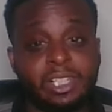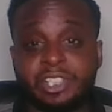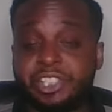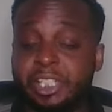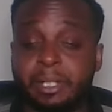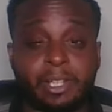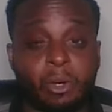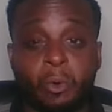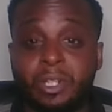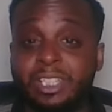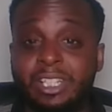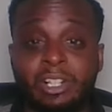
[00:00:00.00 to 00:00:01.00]
She can go
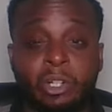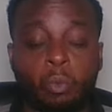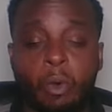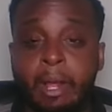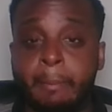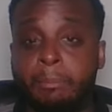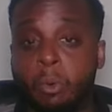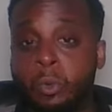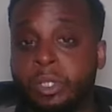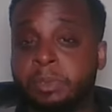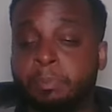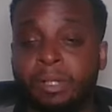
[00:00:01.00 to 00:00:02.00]
in there and grab
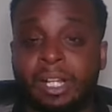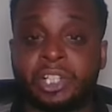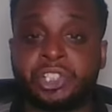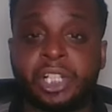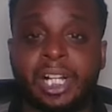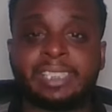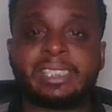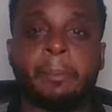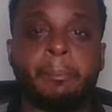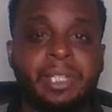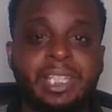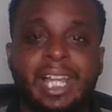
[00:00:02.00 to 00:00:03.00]
boards, block shots, and
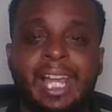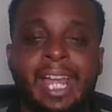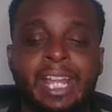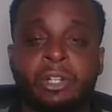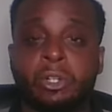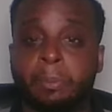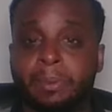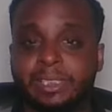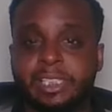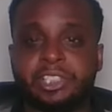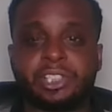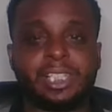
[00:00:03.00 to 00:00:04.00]
be that anchor
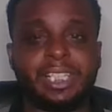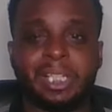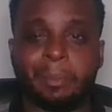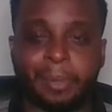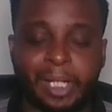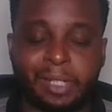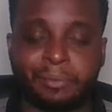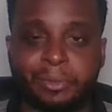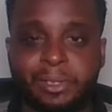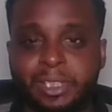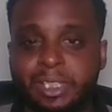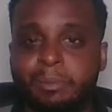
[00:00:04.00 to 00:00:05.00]
potentially in the paint for
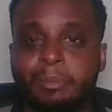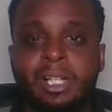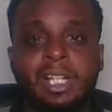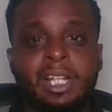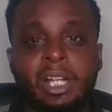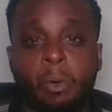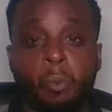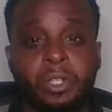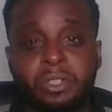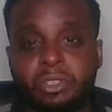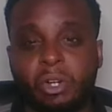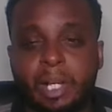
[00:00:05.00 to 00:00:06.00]
them. And when you
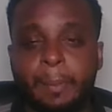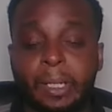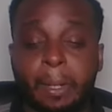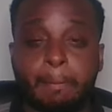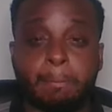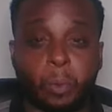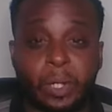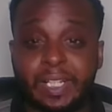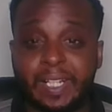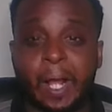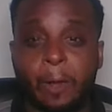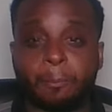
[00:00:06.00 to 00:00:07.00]
talk about a
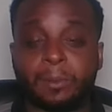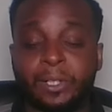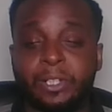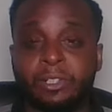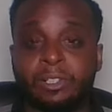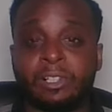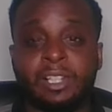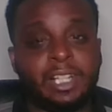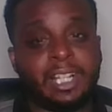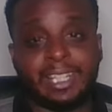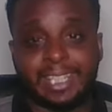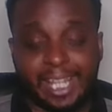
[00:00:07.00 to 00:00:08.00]
breakout player,
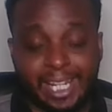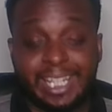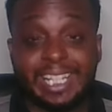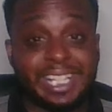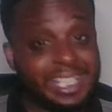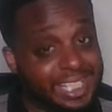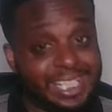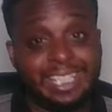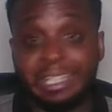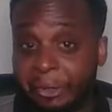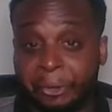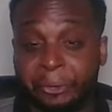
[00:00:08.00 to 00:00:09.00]
they need
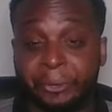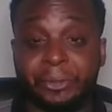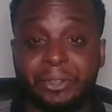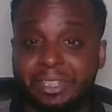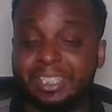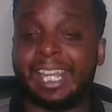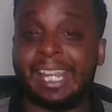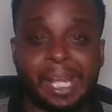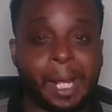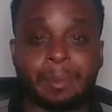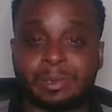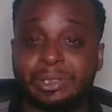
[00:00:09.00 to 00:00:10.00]
her. They
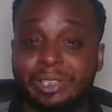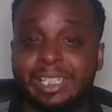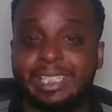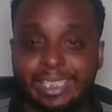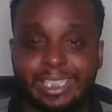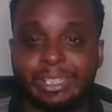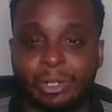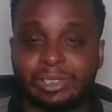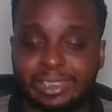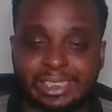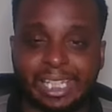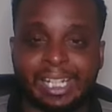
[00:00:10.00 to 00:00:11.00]
absolutely need her
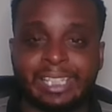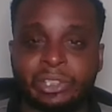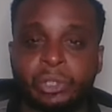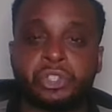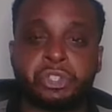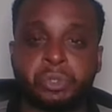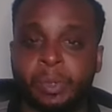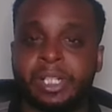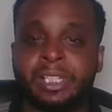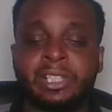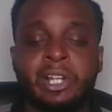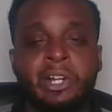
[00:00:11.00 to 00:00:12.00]
size, her
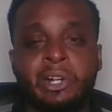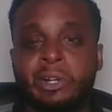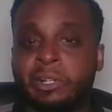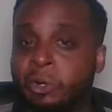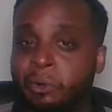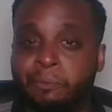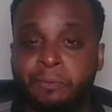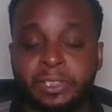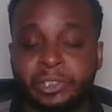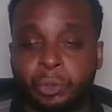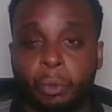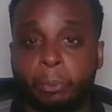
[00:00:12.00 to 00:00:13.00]
strength, her
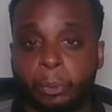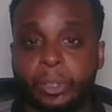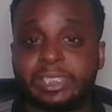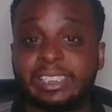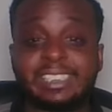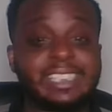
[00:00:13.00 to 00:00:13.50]
physical presence.